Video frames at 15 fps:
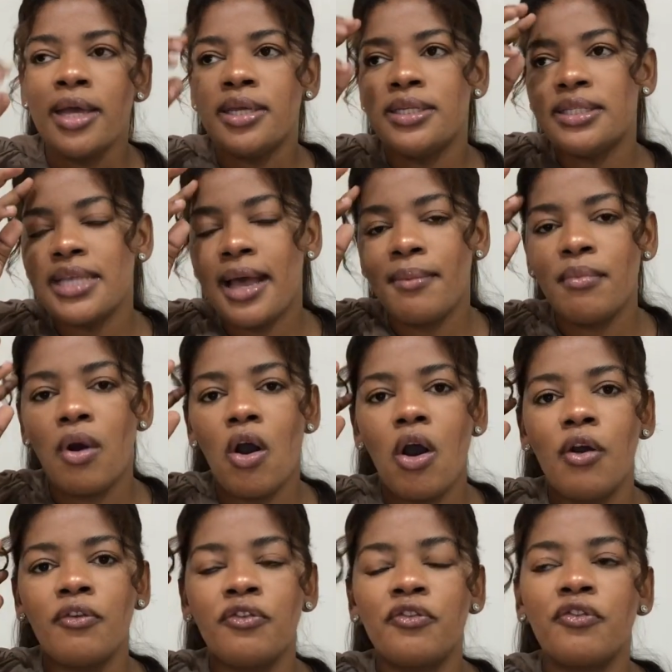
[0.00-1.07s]
some
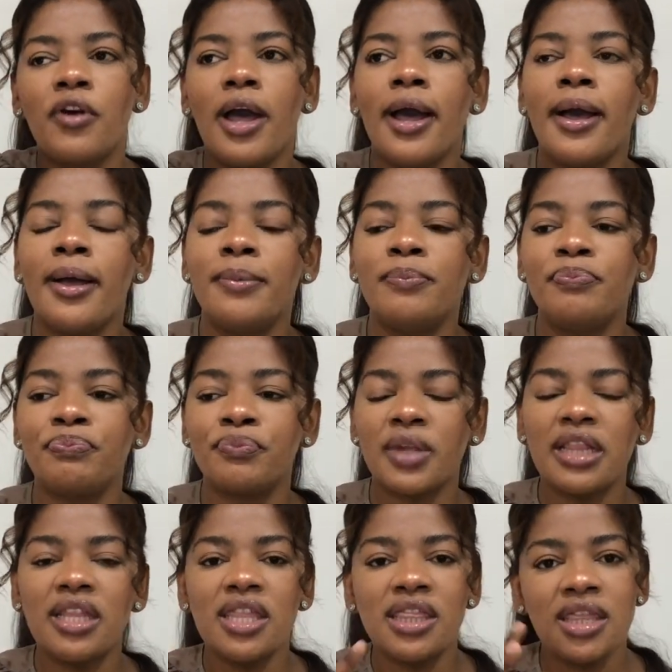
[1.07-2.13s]
of
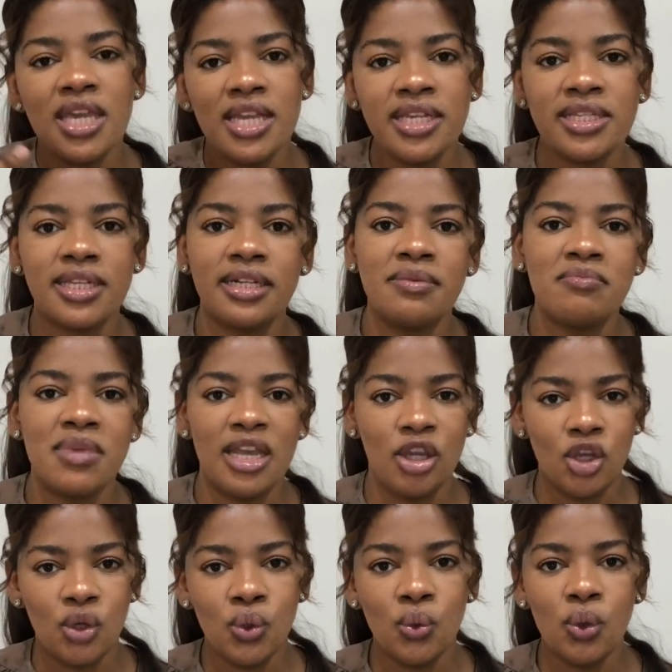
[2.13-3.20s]
the things that
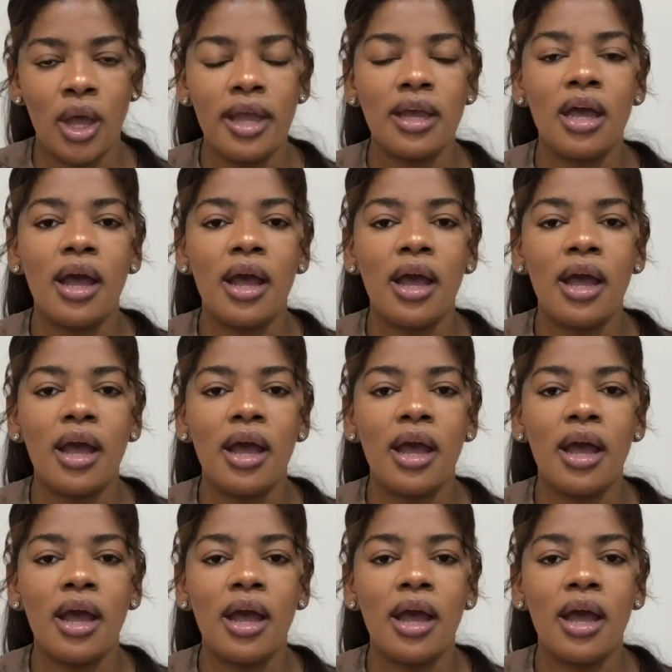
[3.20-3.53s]
make you